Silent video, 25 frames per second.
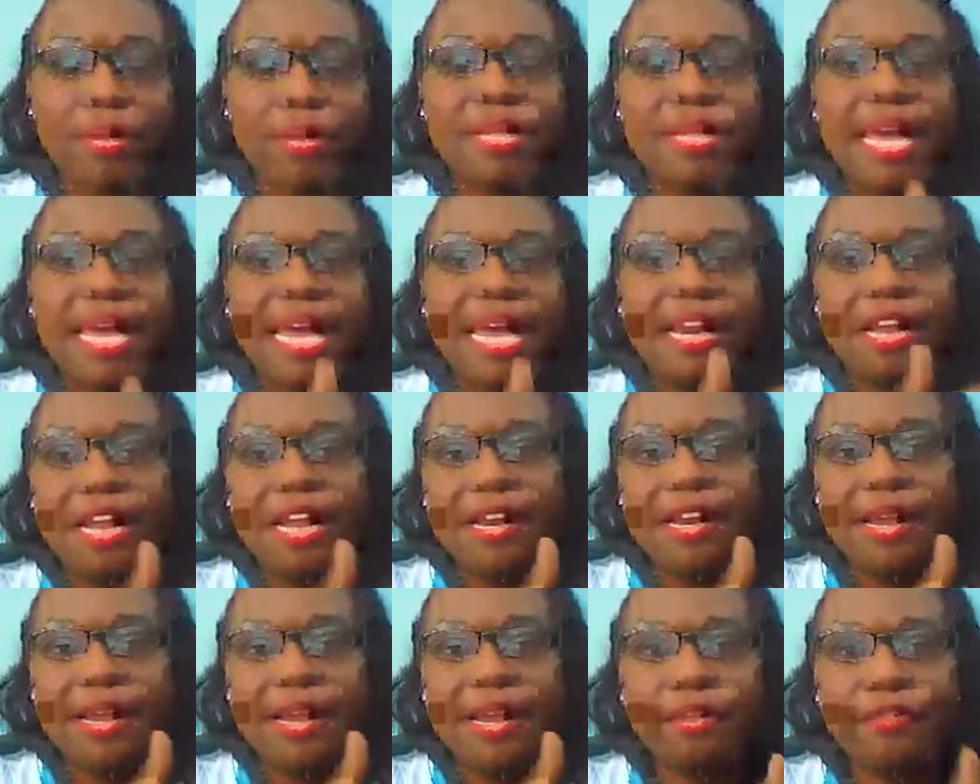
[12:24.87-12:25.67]
human
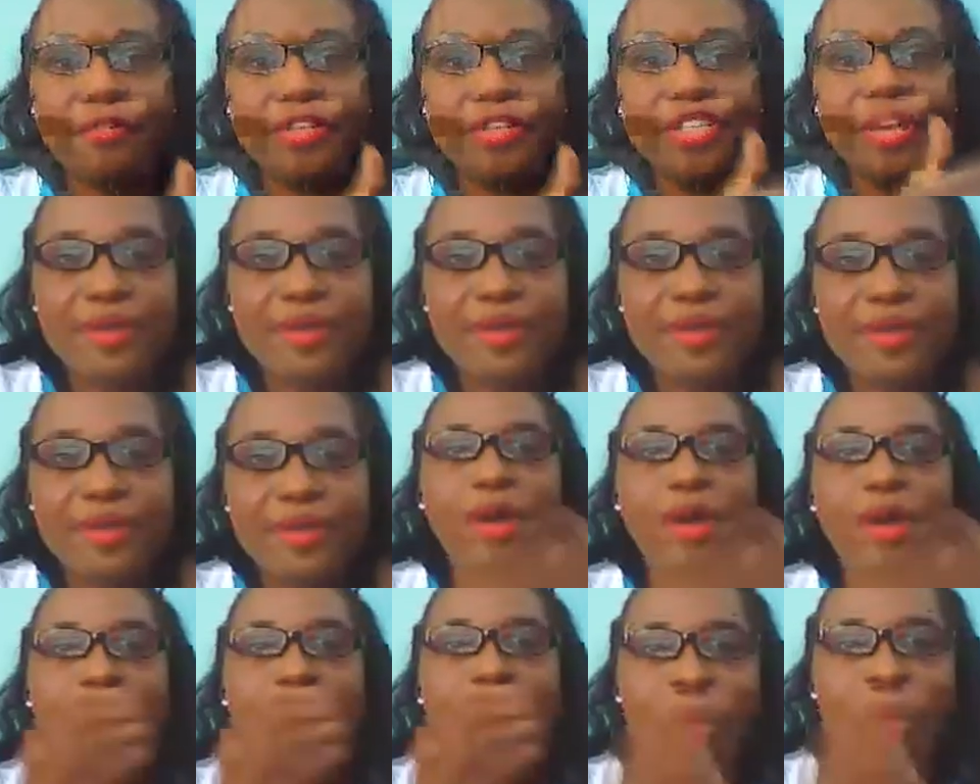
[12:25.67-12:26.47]
resource,
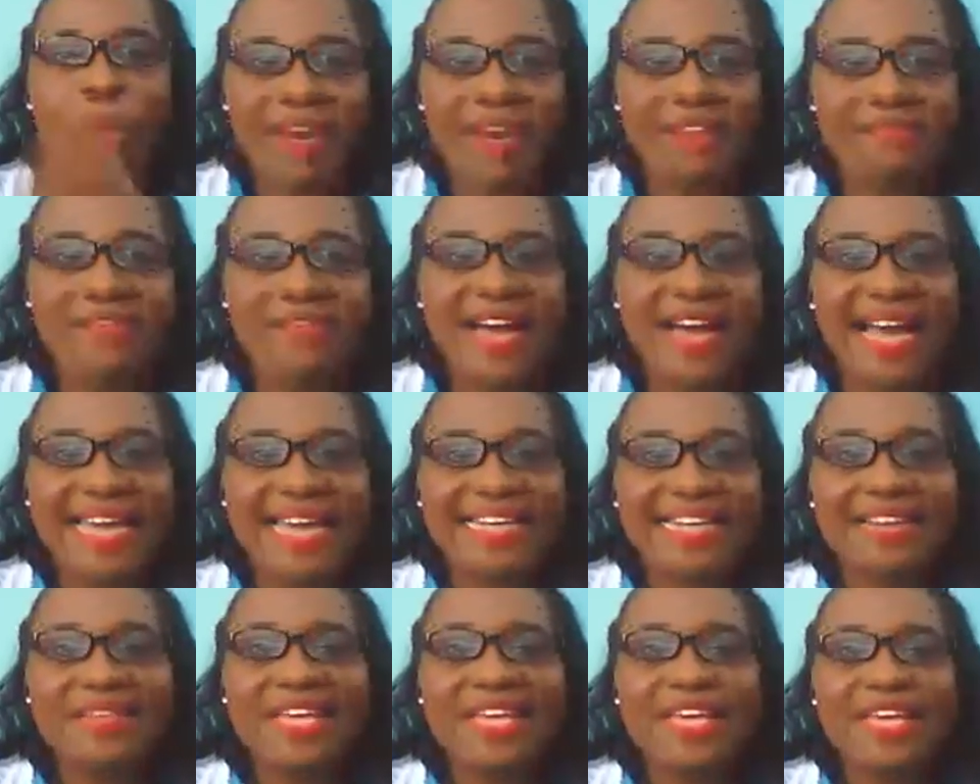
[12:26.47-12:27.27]
insufficient persons
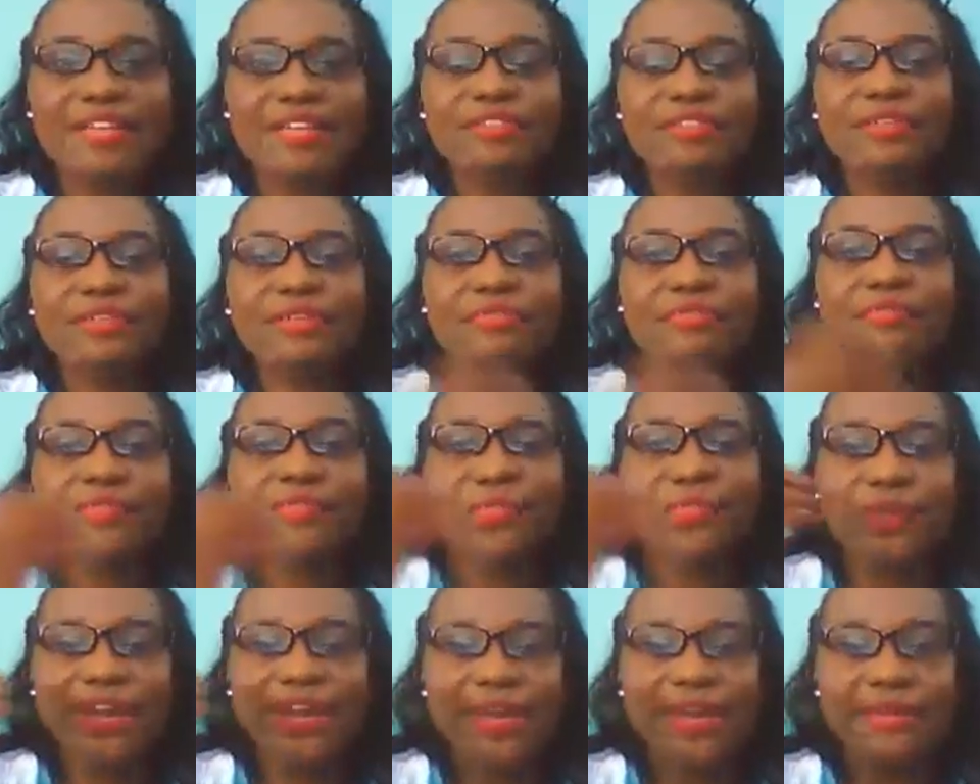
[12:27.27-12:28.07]
who are
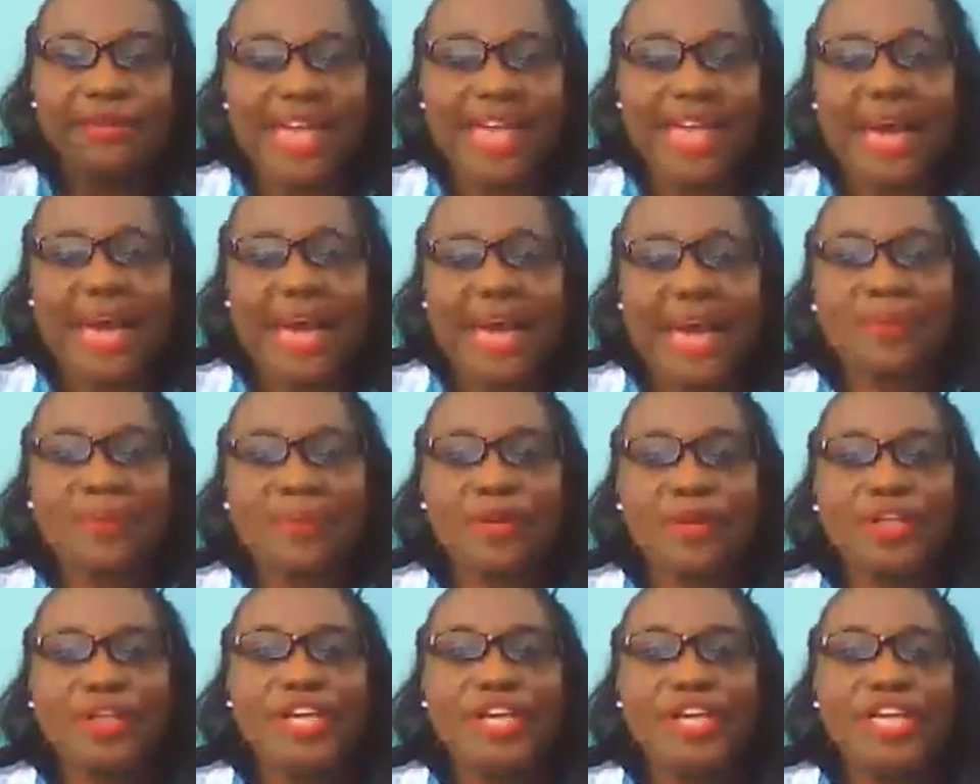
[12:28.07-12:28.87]
qualified,
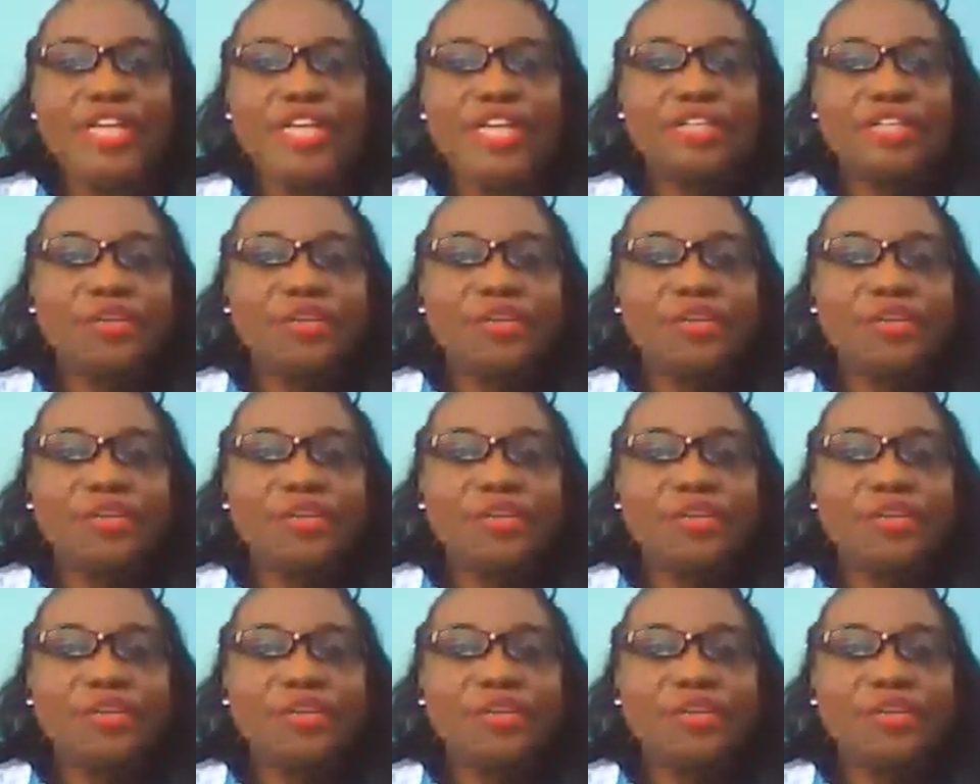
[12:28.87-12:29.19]
for